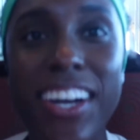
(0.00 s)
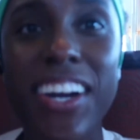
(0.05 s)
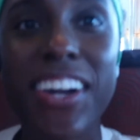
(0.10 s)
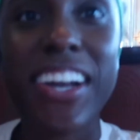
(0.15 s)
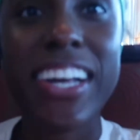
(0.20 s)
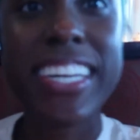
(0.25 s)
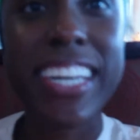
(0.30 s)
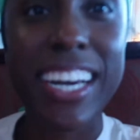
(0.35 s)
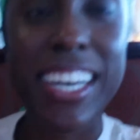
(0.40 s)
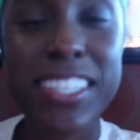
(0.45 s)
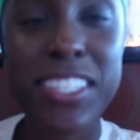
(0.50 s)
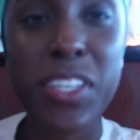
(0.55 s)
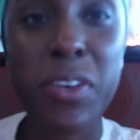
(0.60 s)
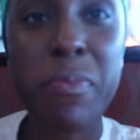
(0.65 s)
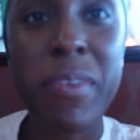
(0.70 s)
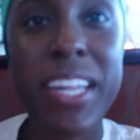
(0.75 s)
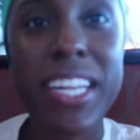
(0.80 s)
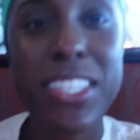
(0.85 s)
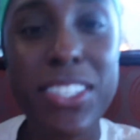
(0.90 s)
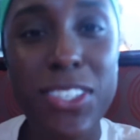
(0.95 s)
Alright guys, so I
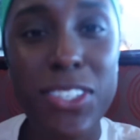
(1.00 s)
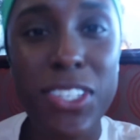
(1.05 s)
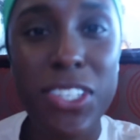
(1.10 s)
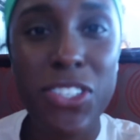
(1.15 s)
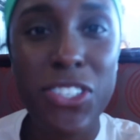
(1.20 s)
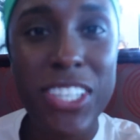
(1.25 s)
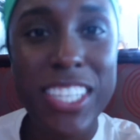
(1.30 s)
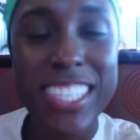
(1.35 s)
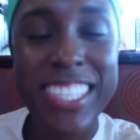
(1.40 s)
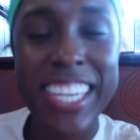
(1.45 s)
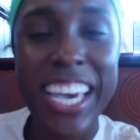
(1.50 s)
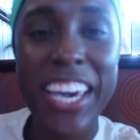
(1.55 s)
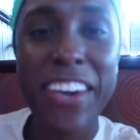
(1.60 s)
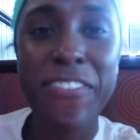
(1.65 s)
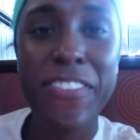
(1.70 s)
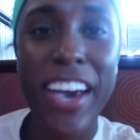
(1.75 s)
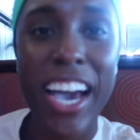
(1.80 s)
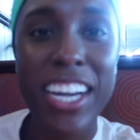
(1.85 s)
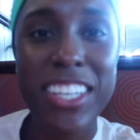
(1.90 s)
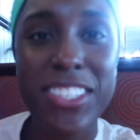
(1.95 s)
made it to the Cheesecake
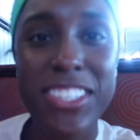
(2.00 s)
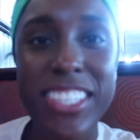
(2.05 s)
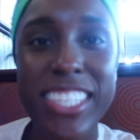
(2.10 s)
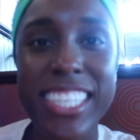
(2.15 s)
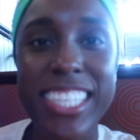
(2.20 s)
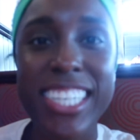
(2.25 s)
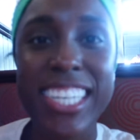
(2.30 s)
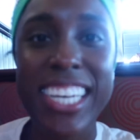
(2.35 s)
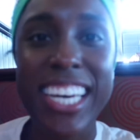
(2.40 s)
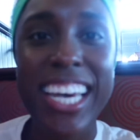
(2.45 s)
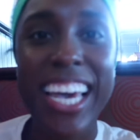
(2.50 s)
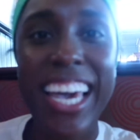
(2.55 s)
Factory,